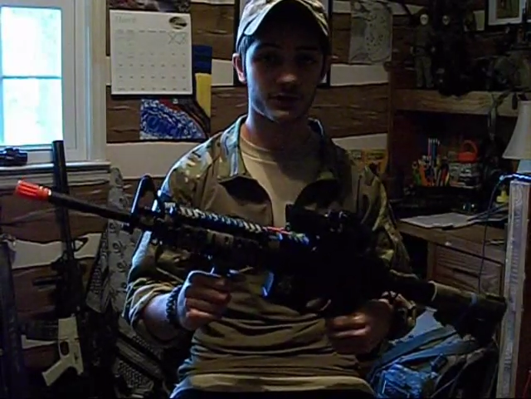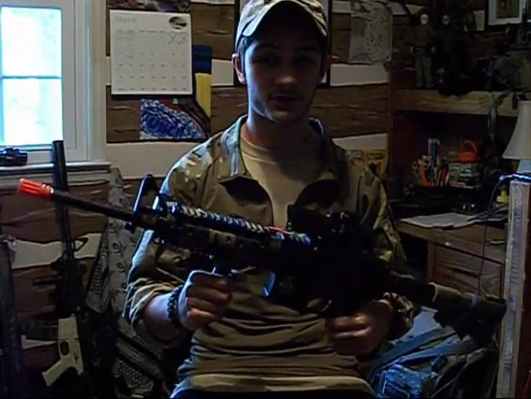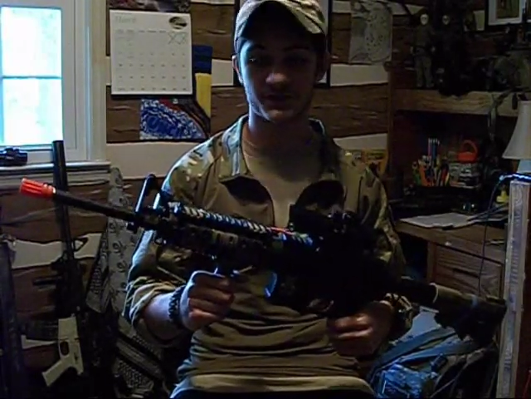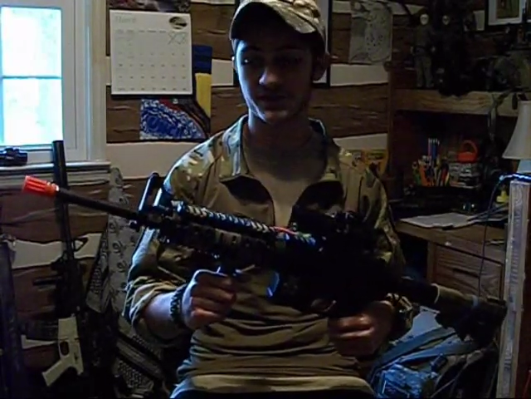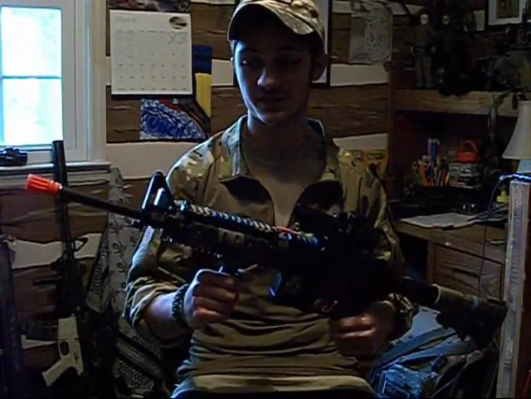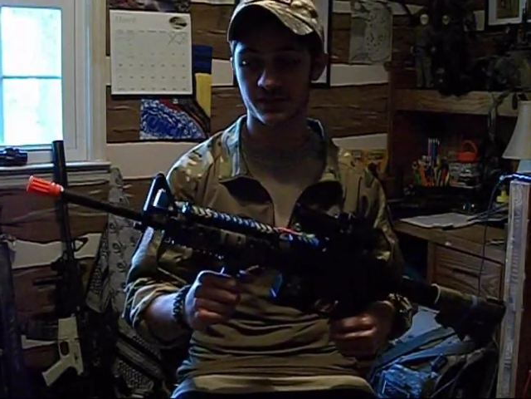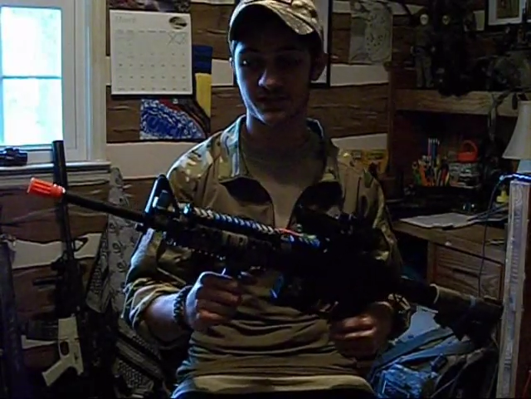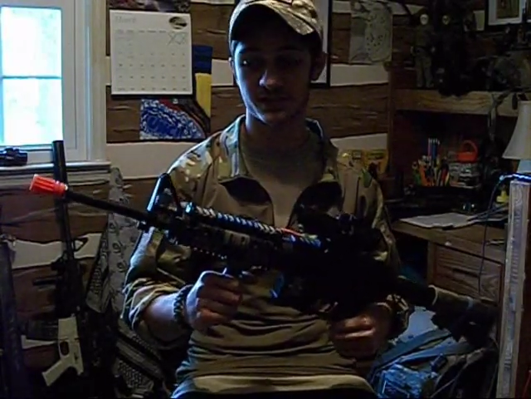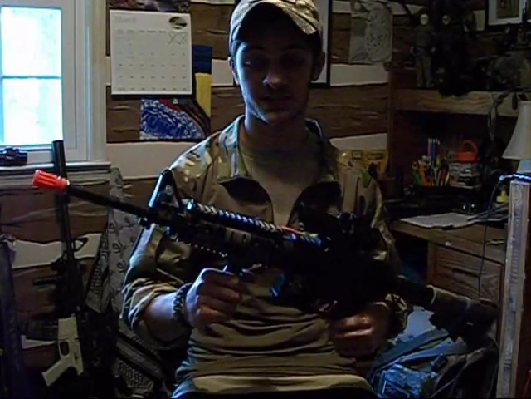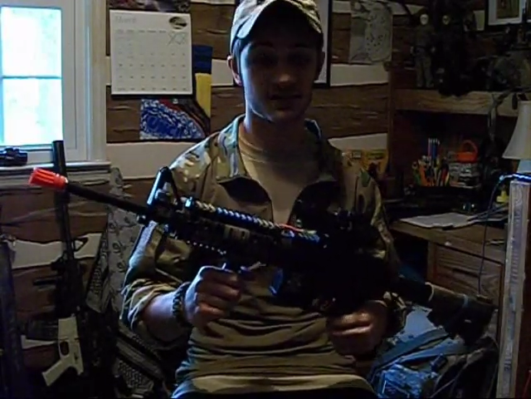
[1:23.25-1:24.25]
You can see
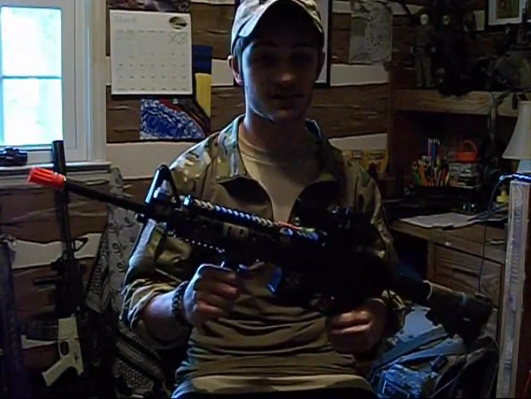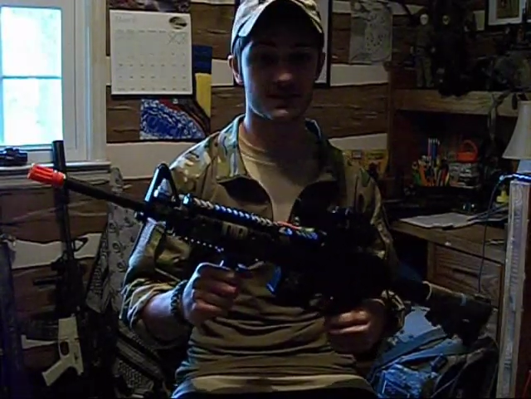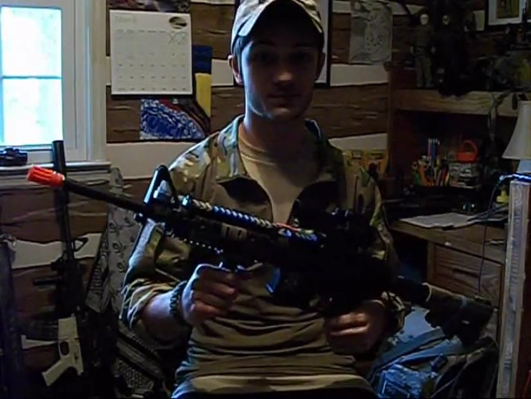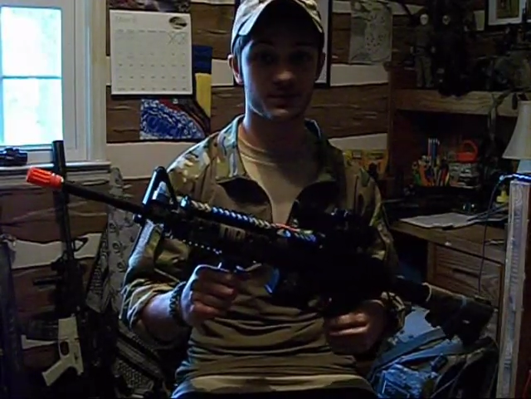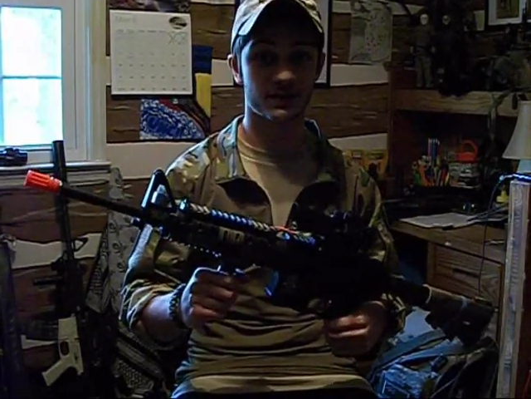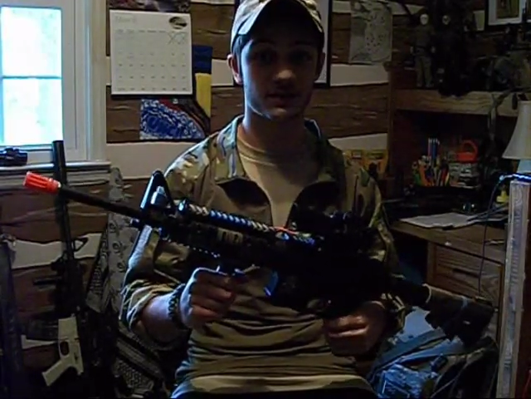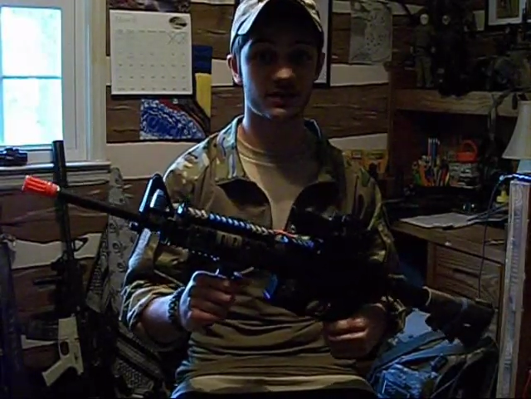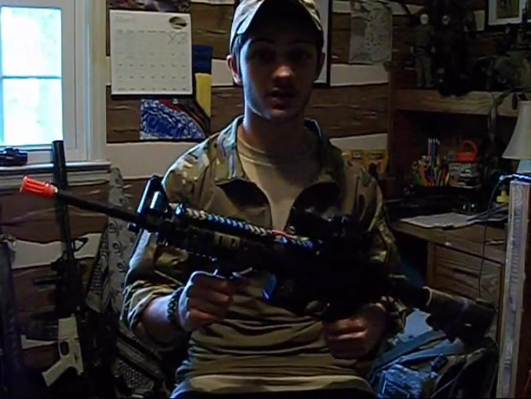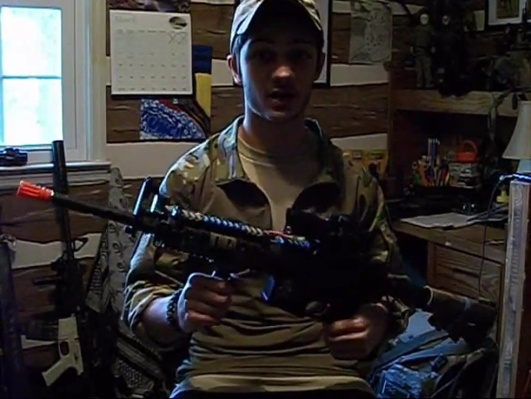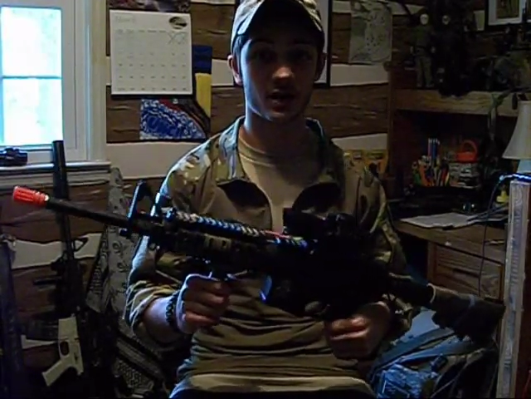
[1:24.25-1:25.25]
this is being
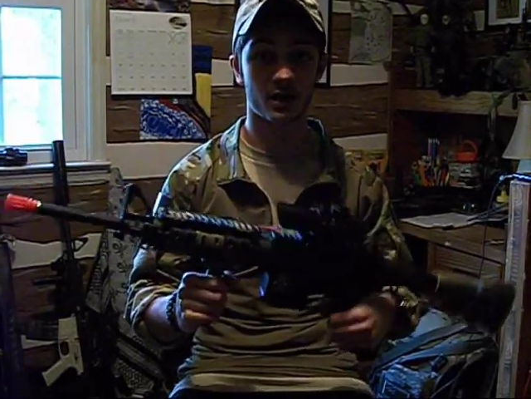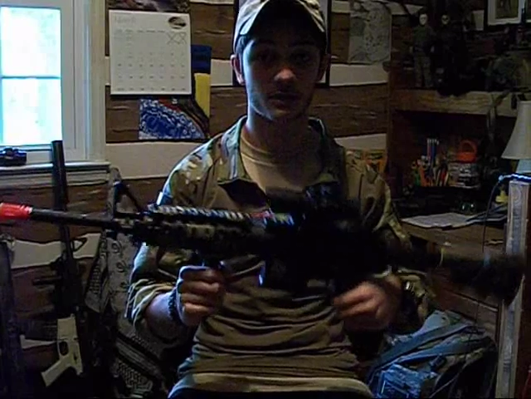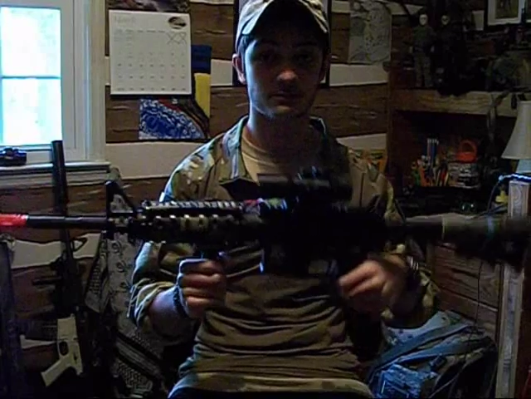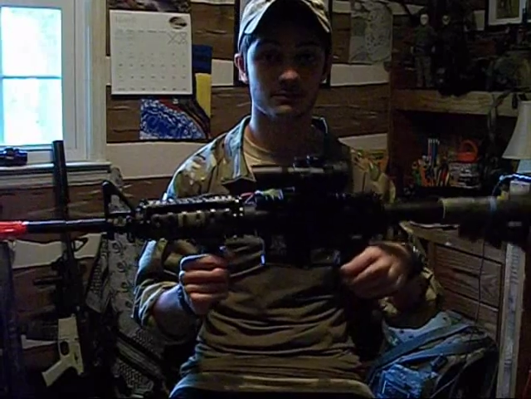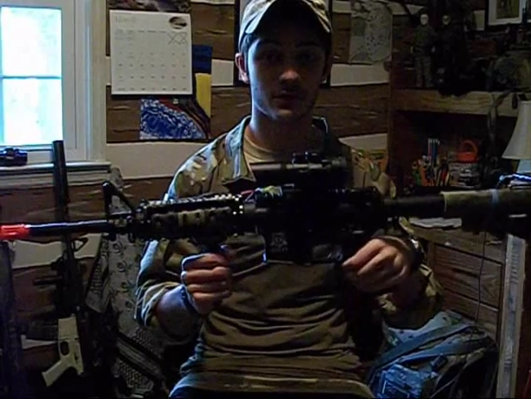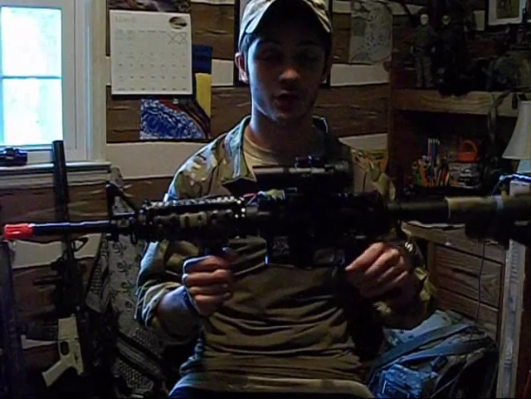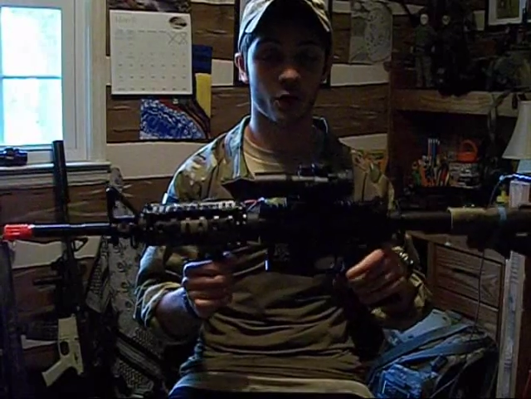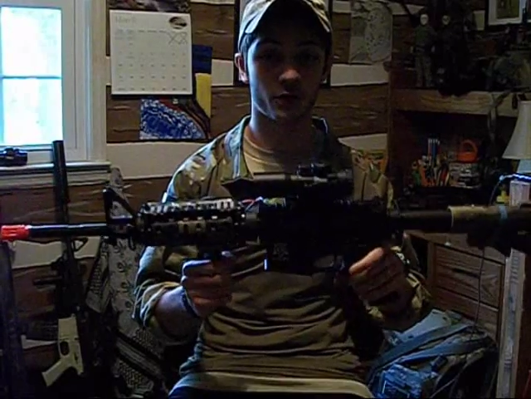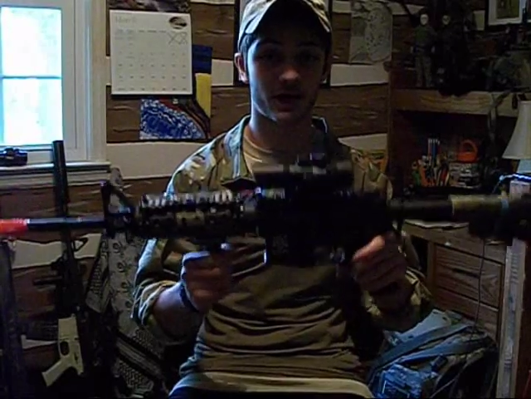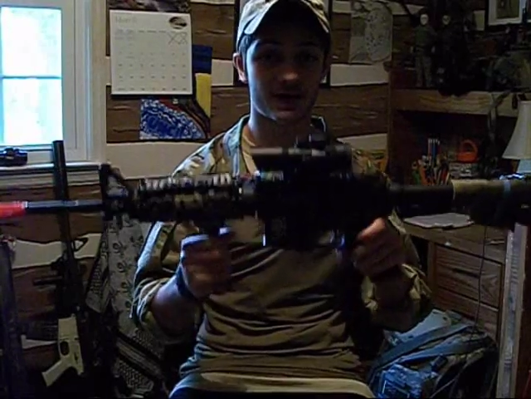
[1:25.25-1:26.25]

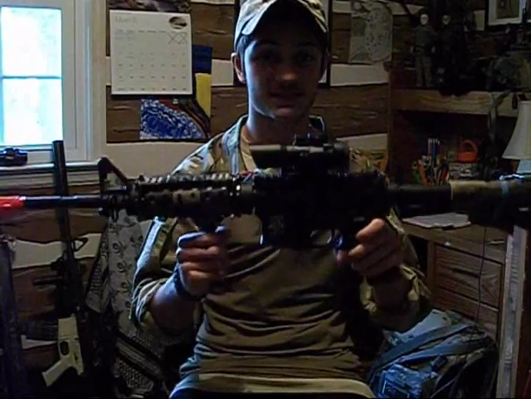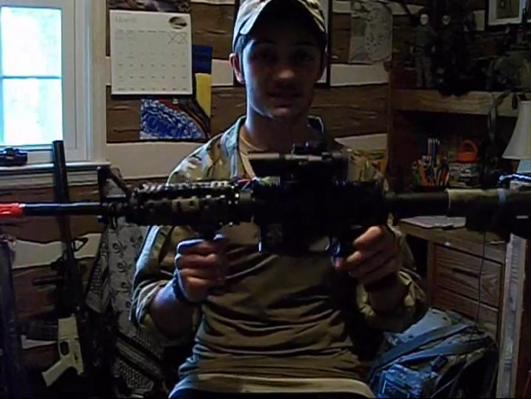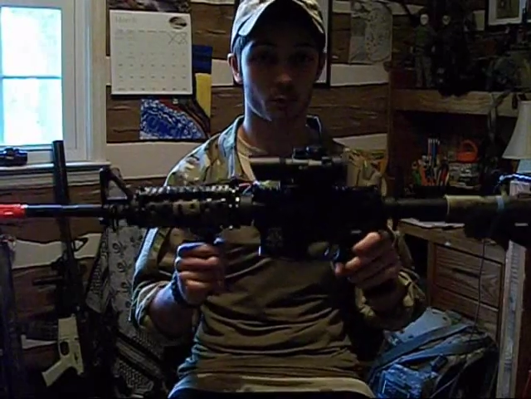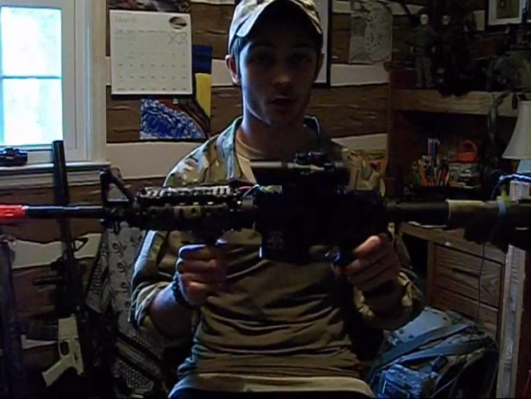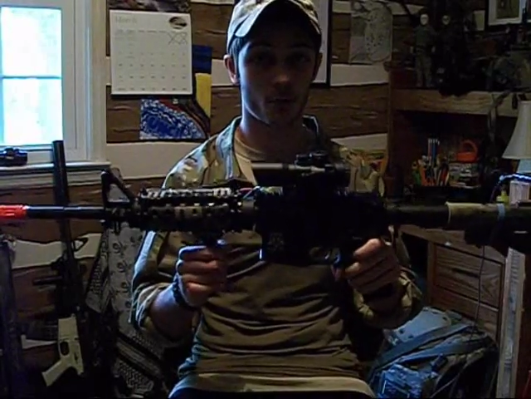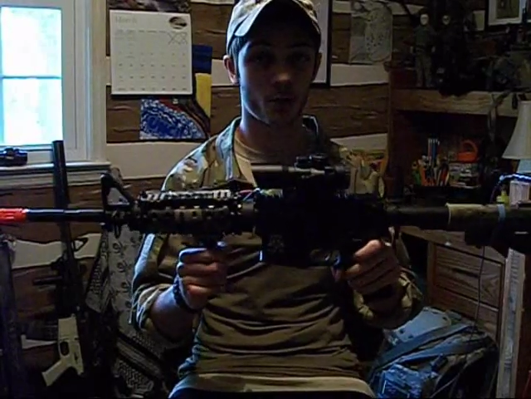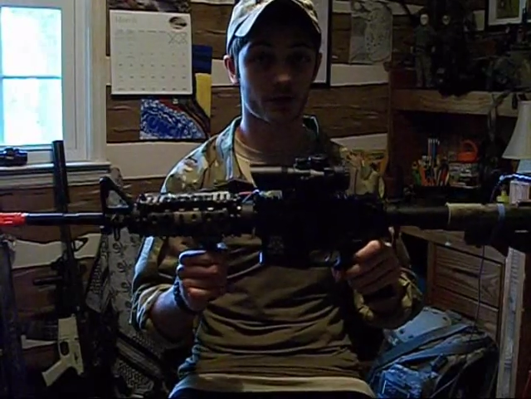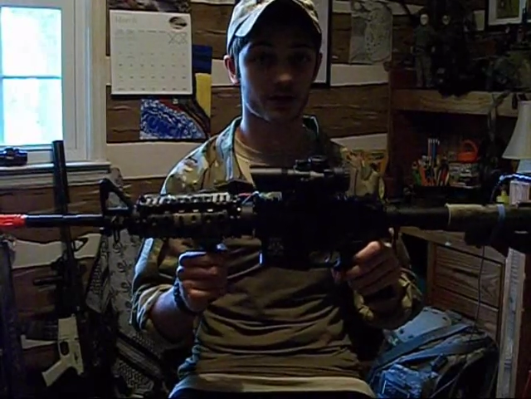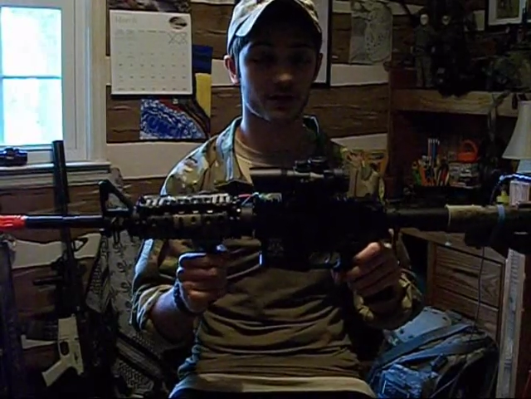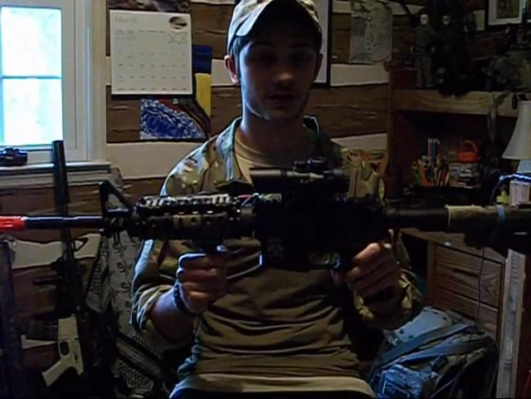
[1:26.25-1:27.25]
known as the
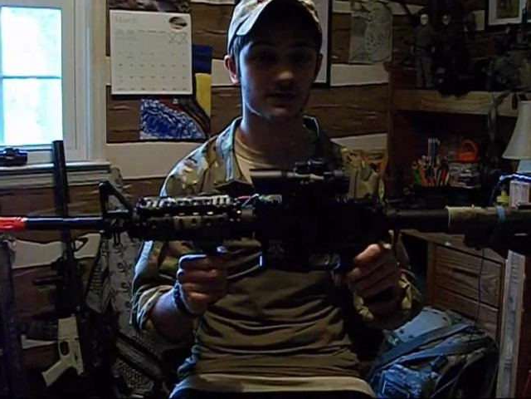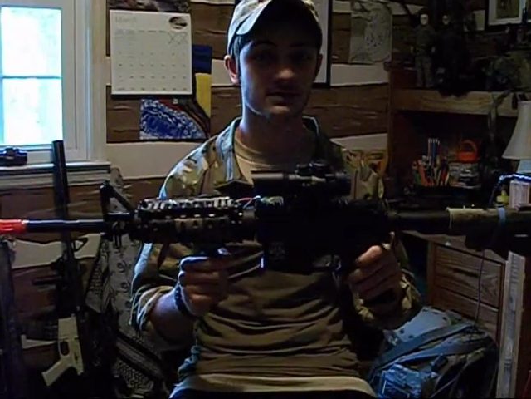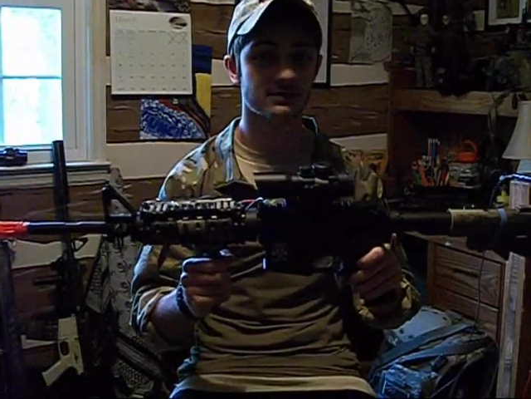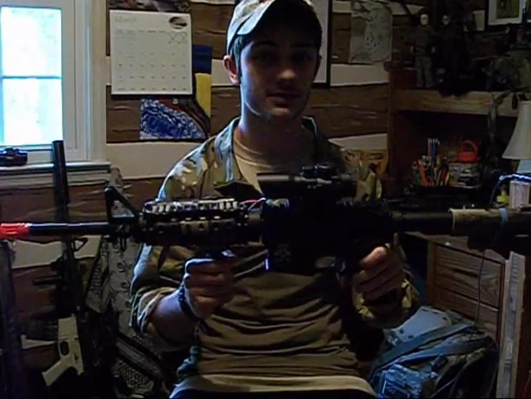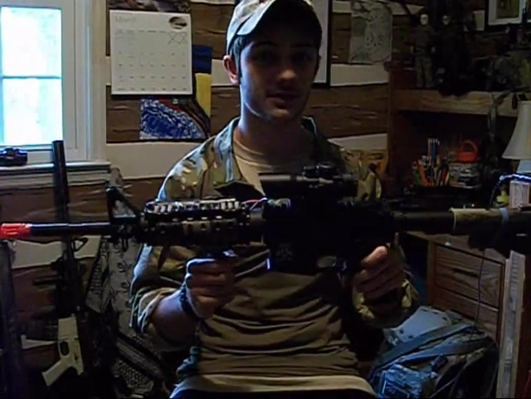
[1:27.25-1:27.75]
Walmart gun,